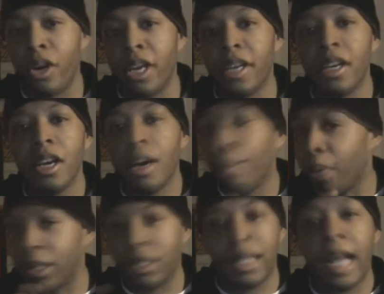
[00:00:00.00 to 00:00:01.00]
it,
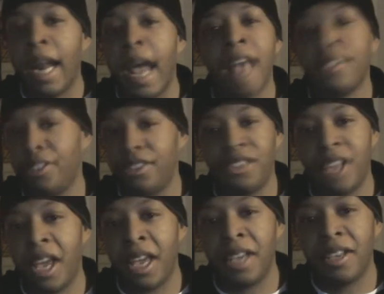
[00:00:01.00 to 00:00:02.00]
but that has to
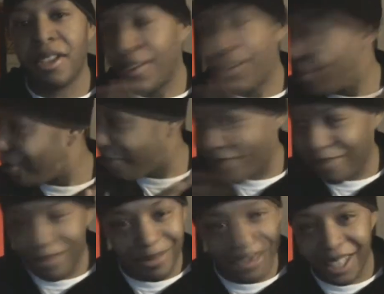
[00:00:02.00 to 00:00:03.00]
stay
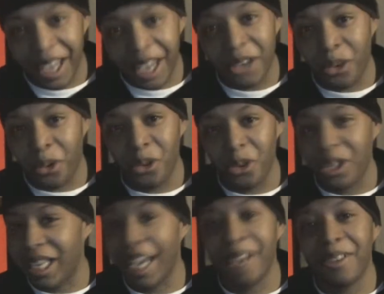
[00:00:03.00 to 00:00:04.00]
stay true. You
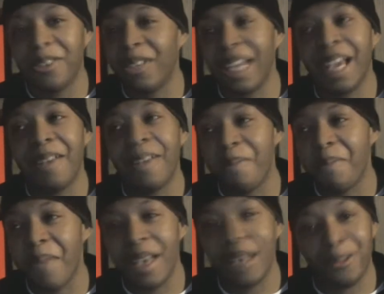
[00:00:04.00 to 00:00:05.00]
can't you can't
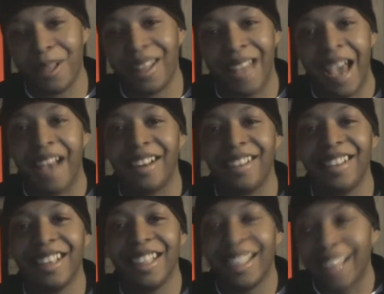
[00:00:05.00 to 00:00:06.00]
mess with that.
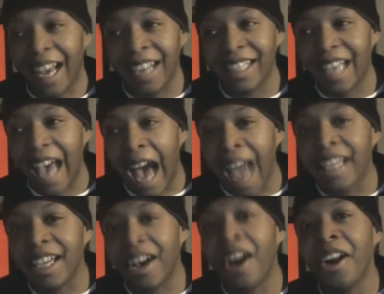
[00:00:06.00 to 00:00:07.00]
That is an
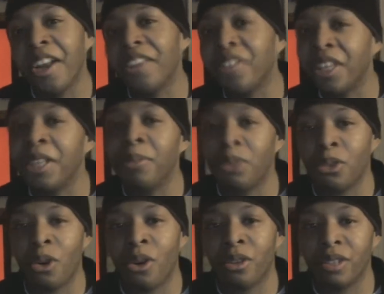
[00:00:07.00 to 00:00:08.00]
iconic theme
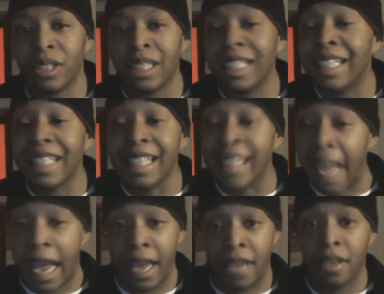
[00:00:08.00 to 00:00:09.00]
song. To this
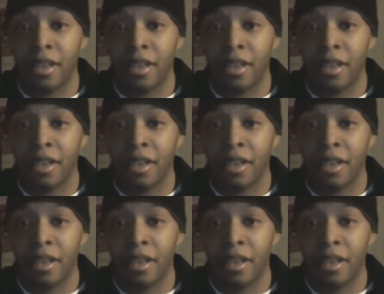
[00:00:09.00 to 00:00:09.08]
day,